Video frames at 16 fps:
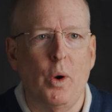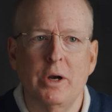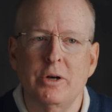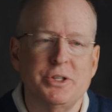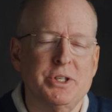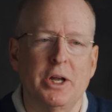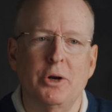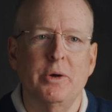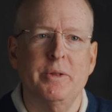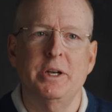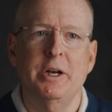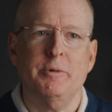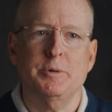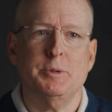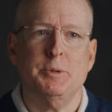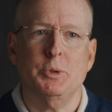Water is not only the
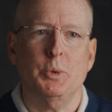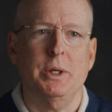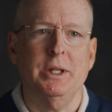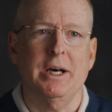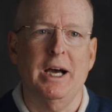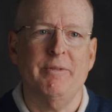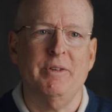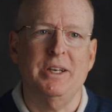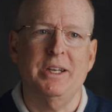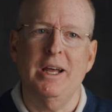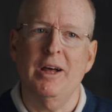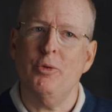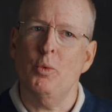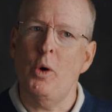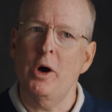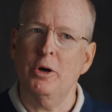difference between life and
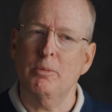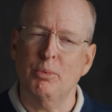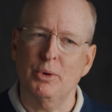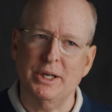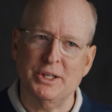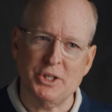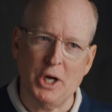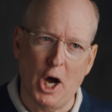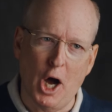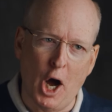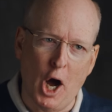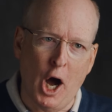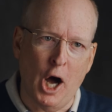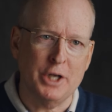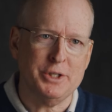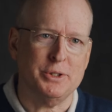death, water brings
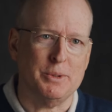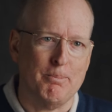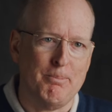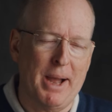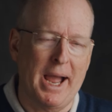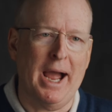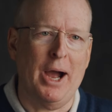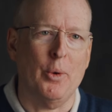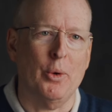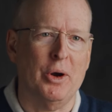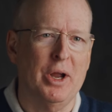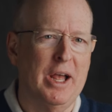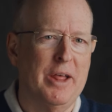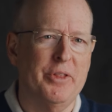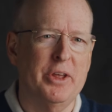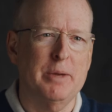awesome power.
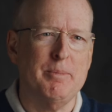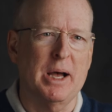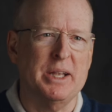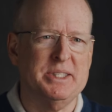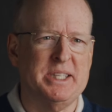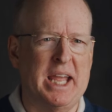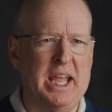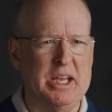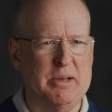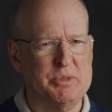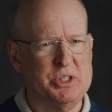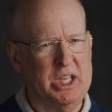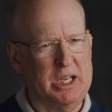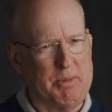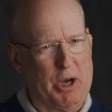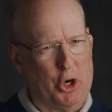Think about dams,
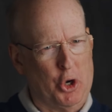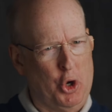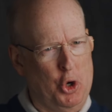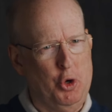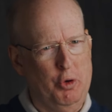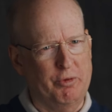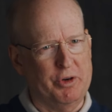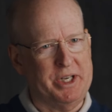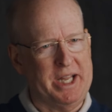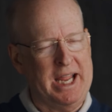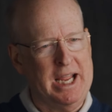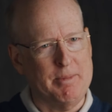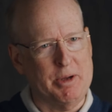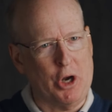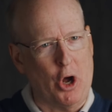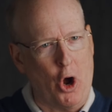think about Hoover
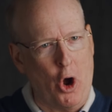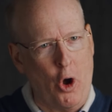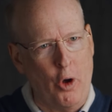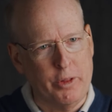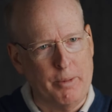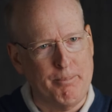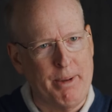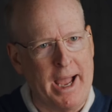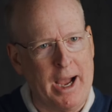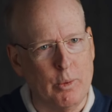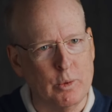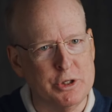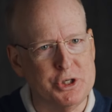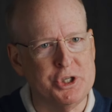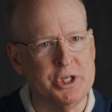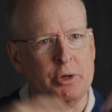Dam and all the
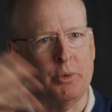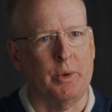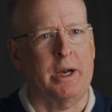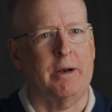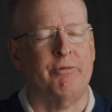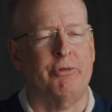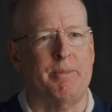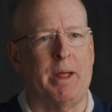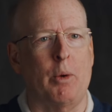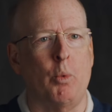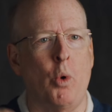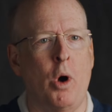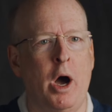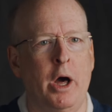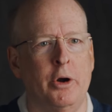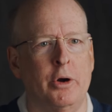power generated from that
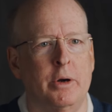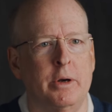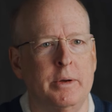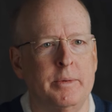water.